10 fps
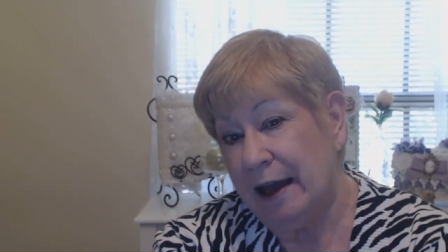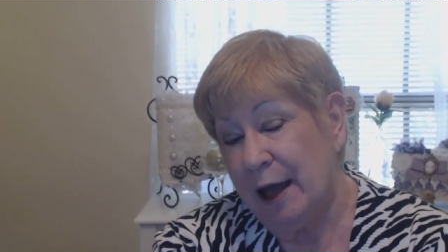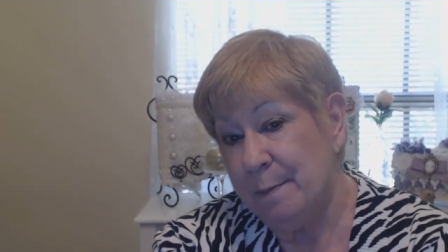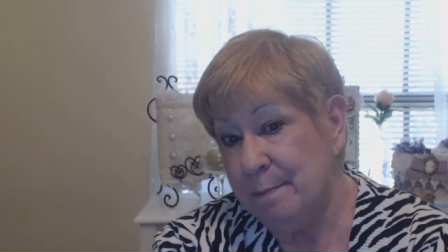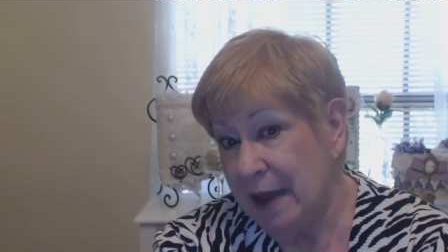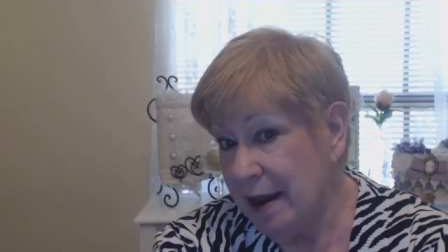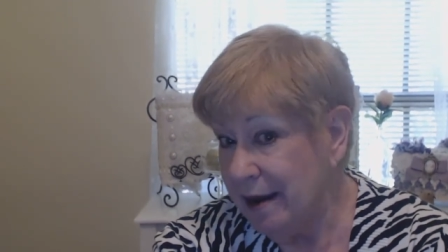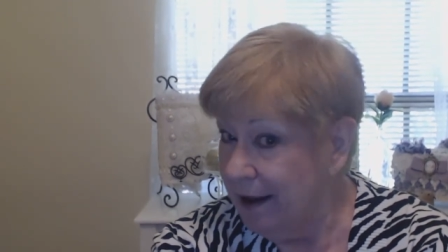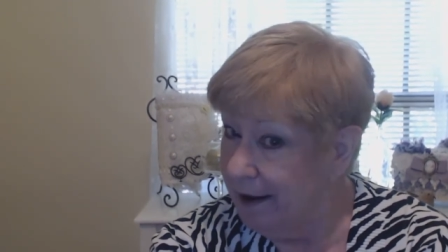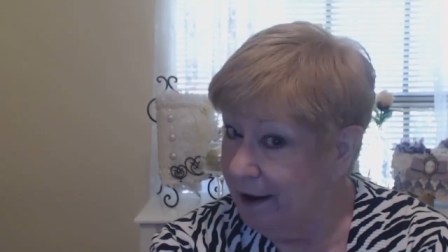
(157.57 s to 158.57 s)
I may
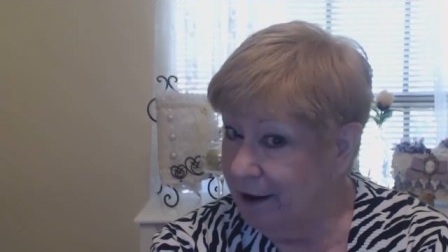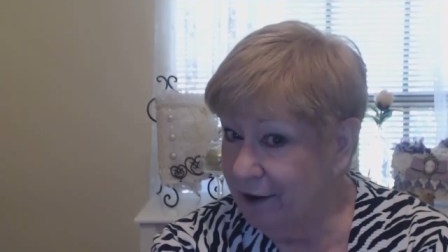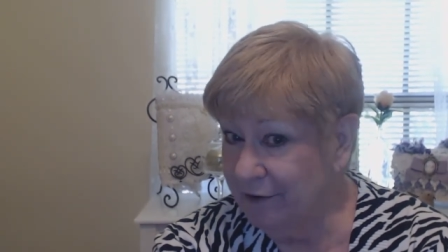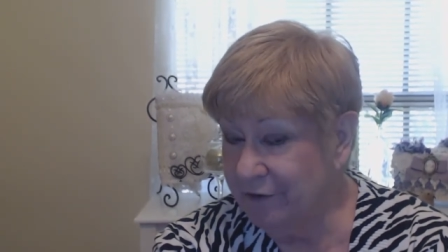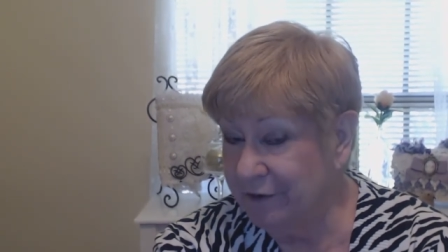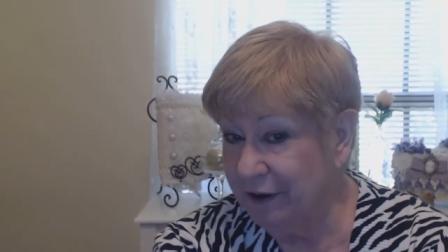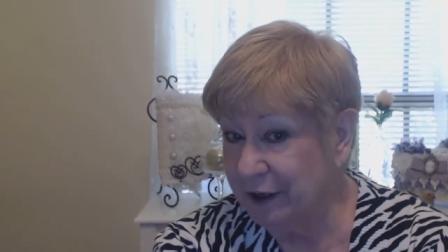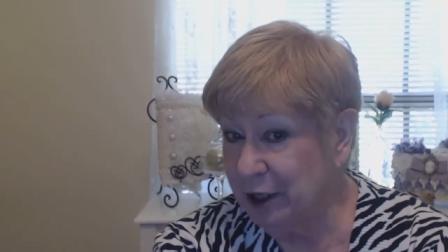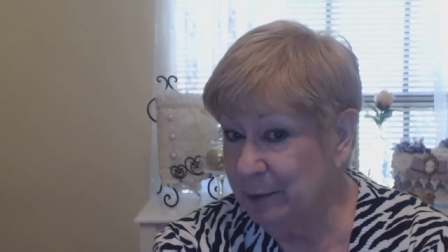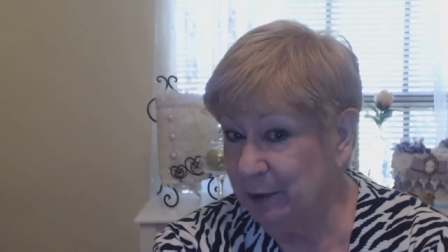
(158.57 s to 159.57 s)
have a
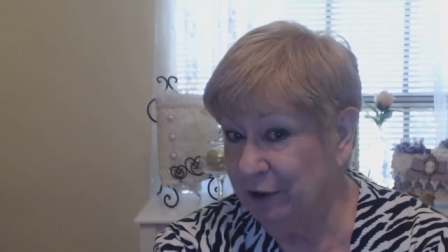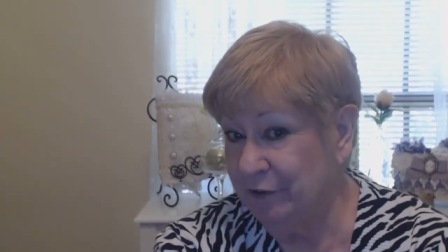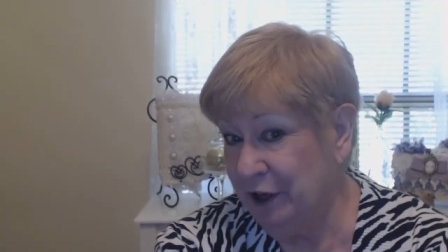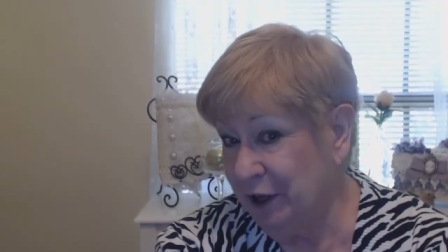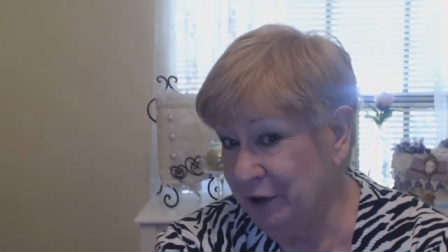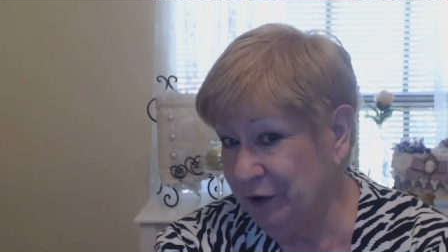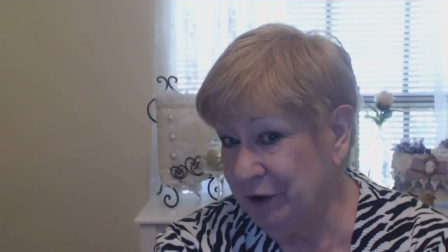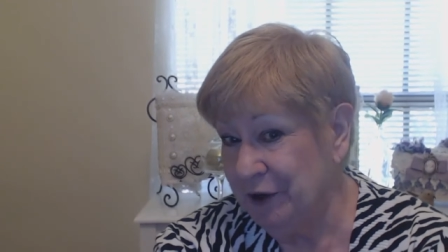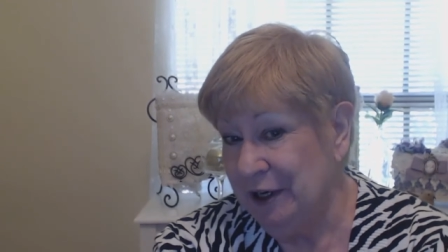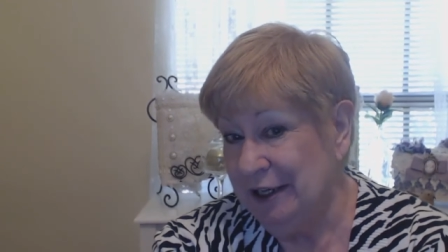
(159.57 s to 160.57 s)
couple of
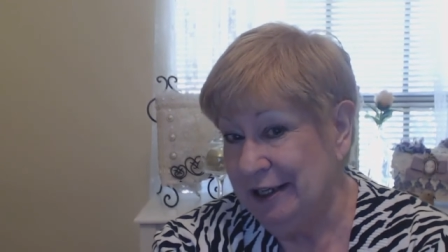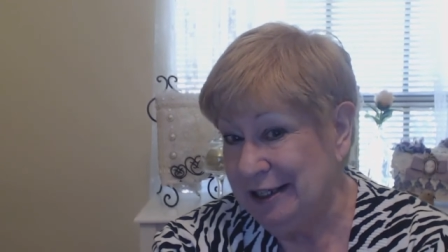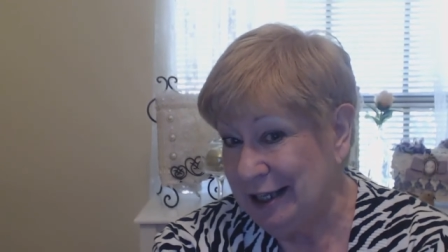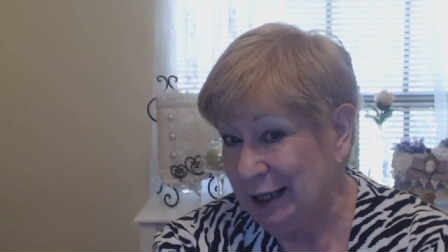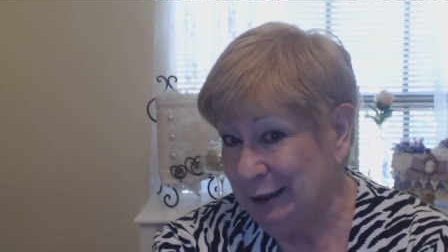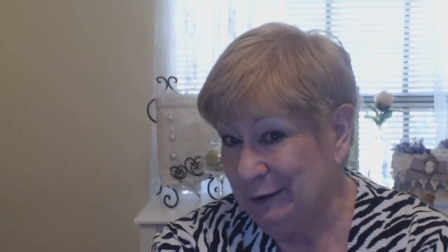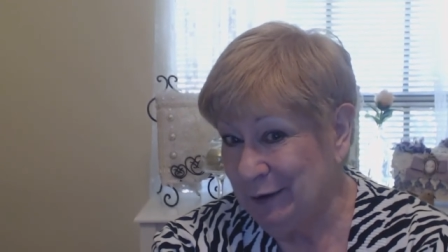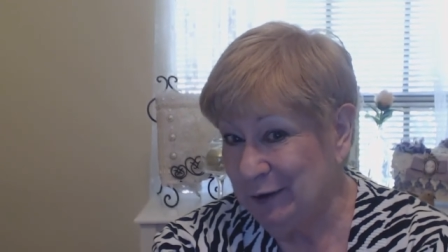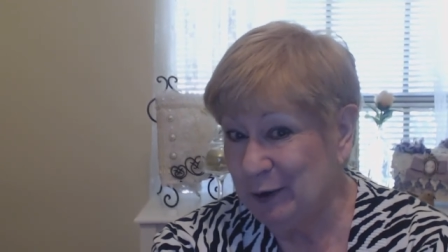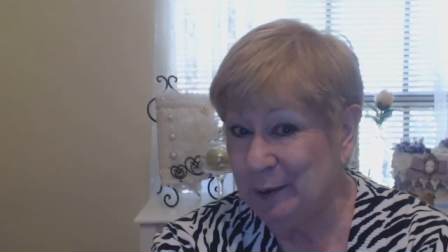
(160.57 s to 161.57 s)
other second and
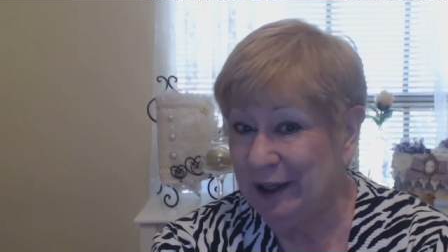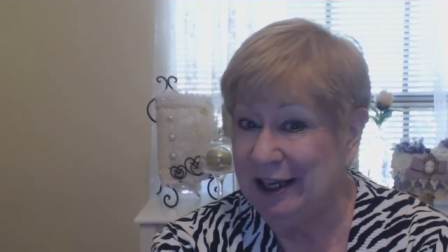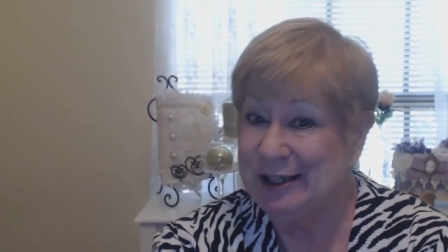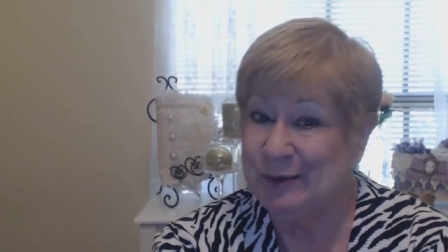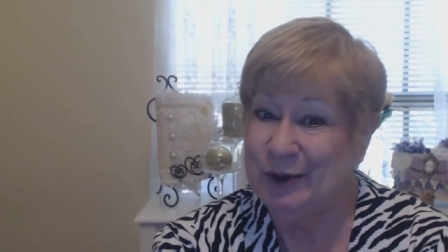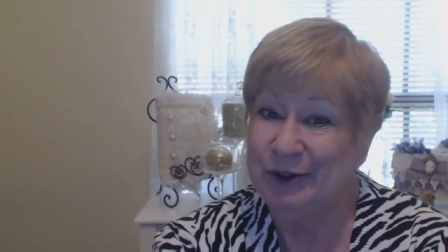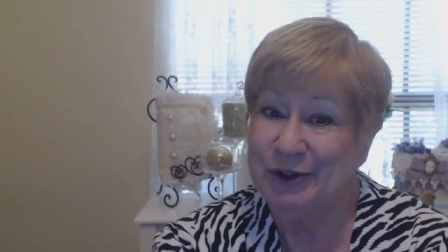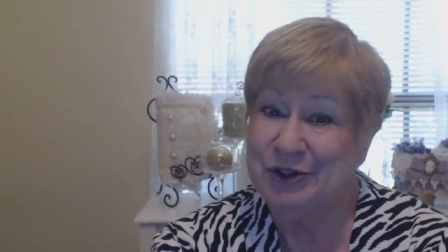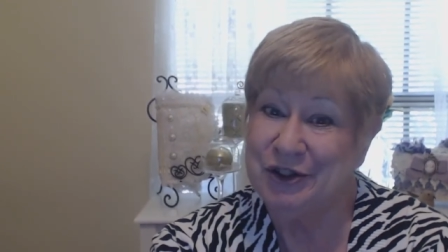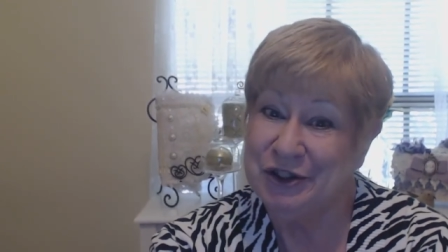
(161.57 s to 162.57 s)
third place
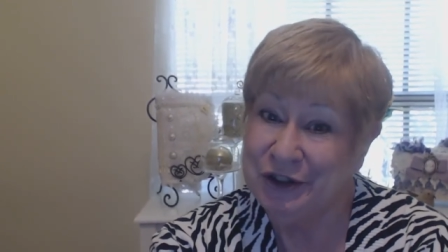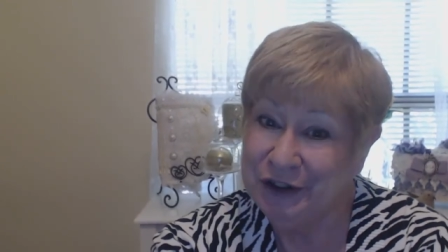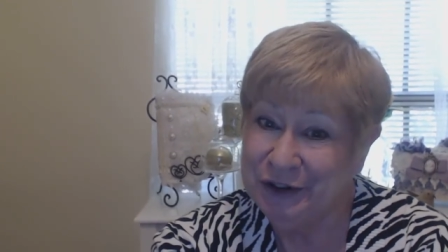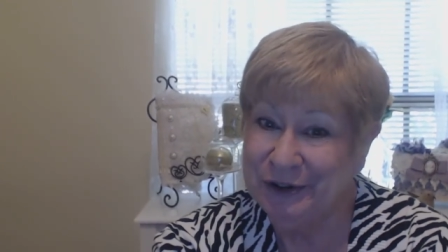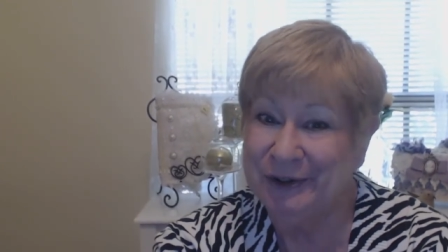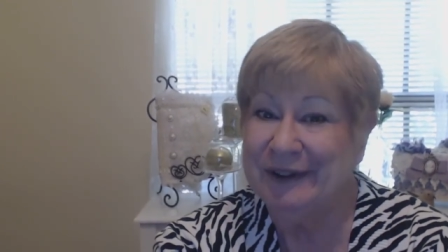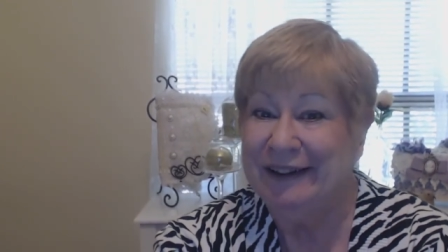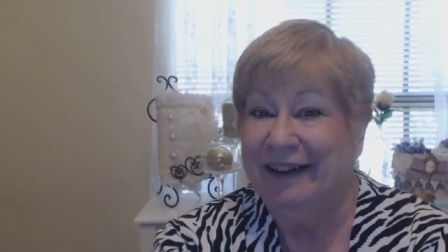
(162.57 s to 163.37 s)
winners too.